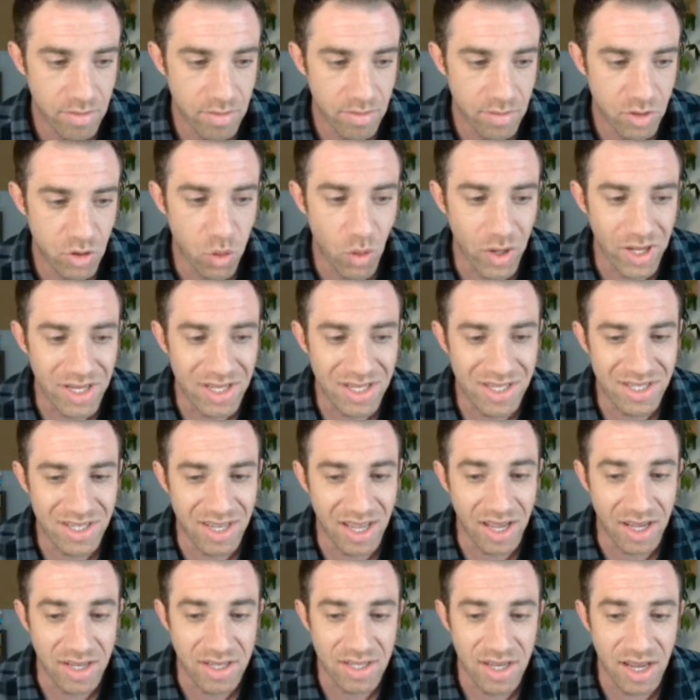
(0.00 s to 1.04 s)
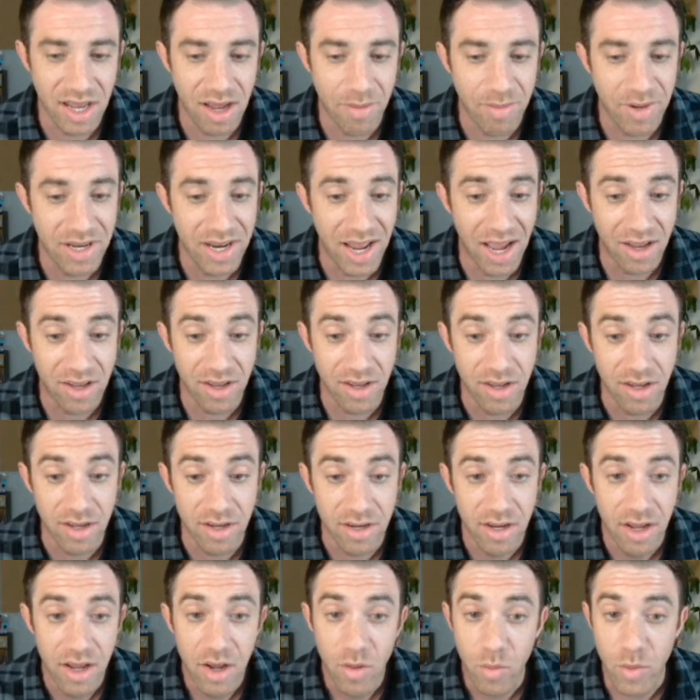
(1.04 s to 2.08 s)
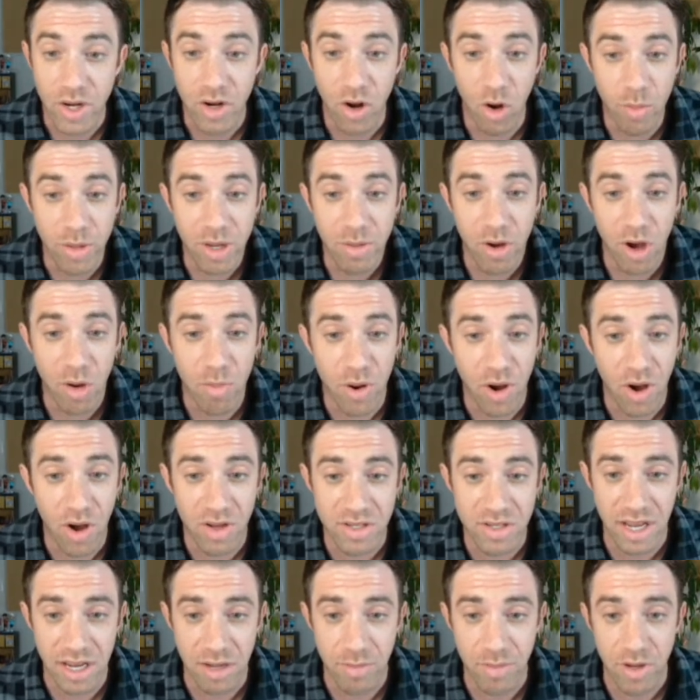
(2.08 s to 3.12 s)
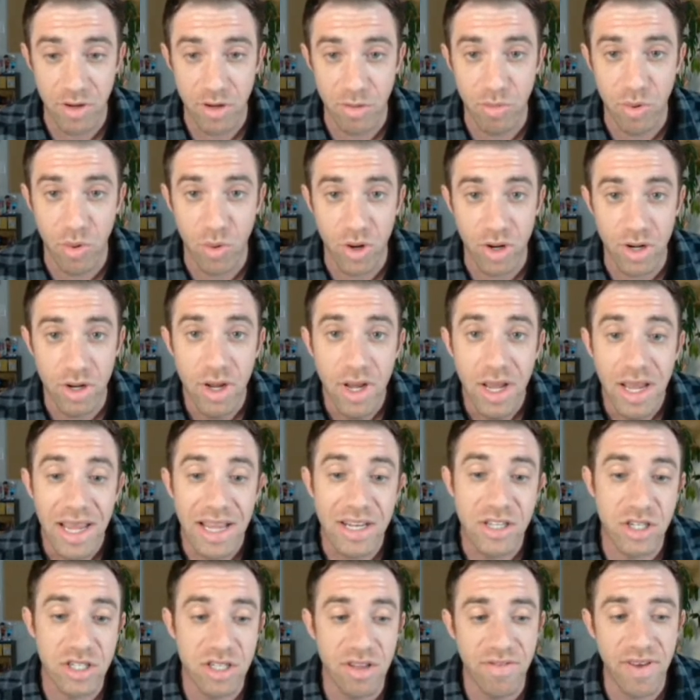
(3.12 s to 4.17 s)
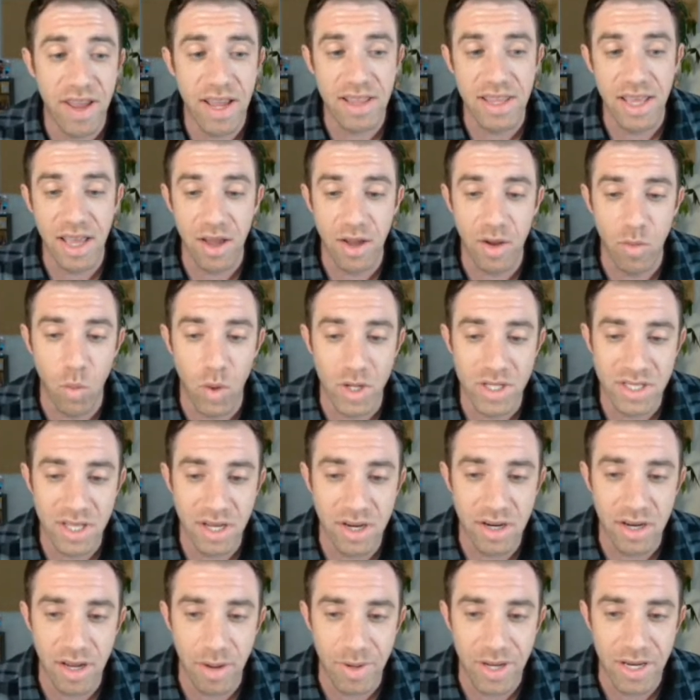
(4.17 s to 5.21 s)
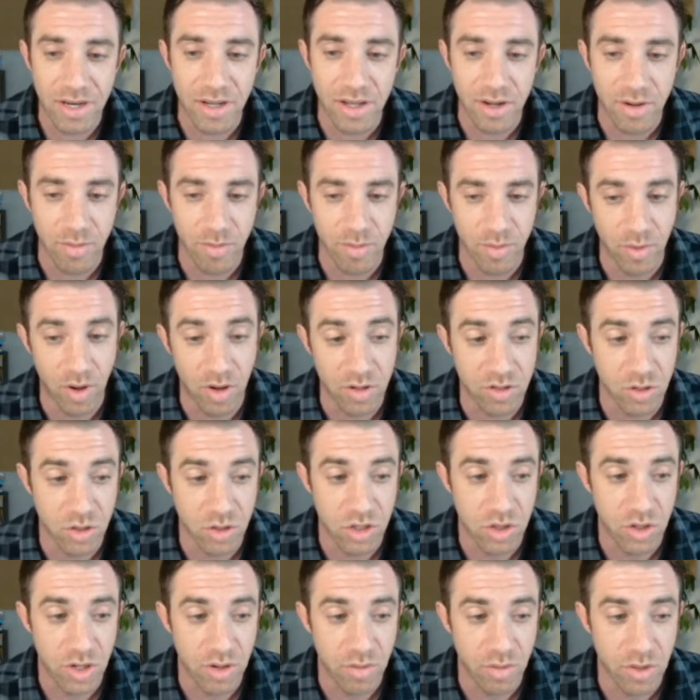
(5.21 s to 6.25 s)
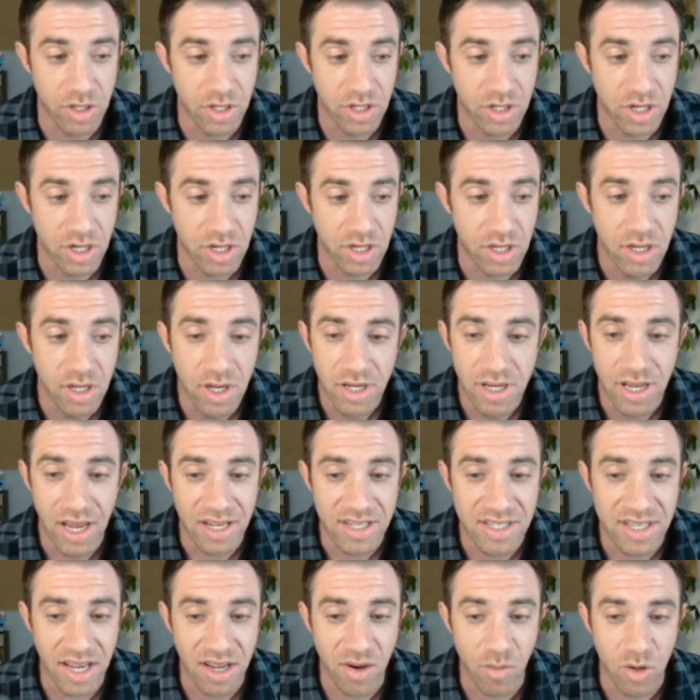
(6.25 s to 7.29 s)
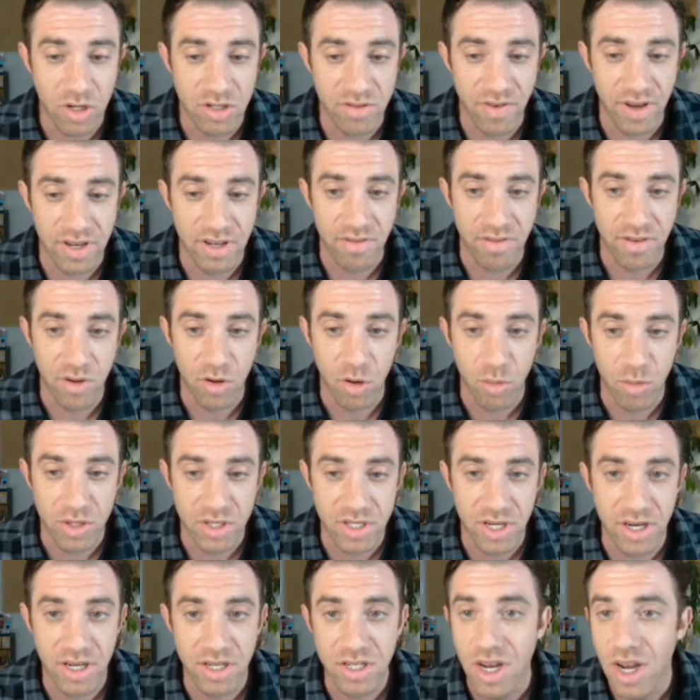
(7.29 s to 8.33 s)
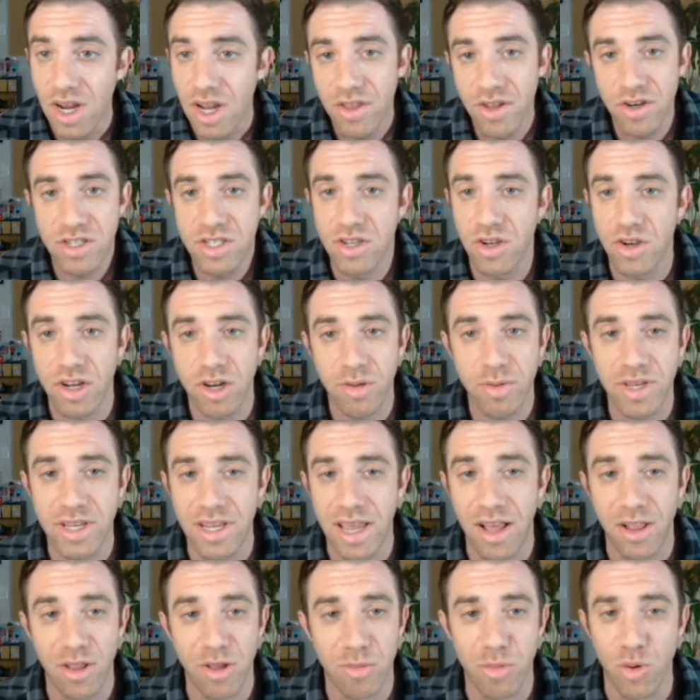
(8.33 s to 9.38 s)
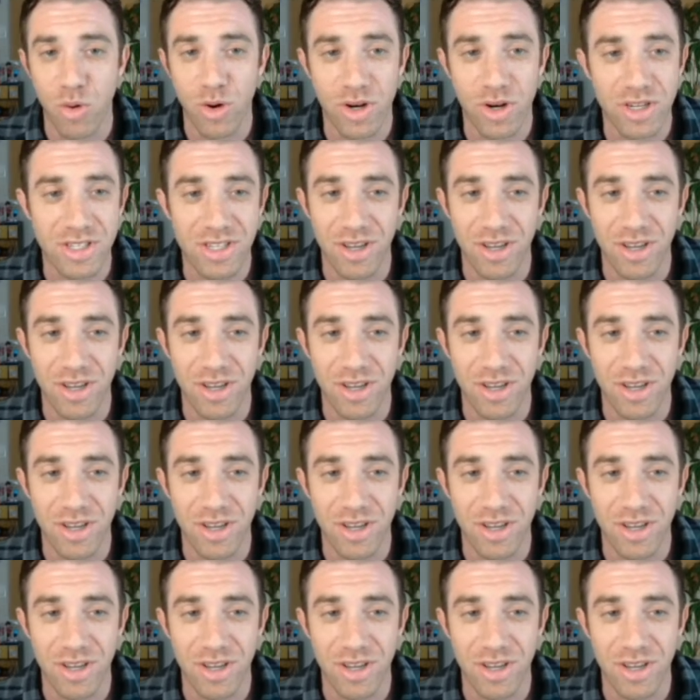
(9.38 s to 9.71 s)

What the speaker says: 26. Yeah, I mean, not good. We know B-Ball Paul going to be able to board. It's just the fact that they're also shooting really shitty. Yeah, second worst effective field goal percentage. There's still going to be hella boards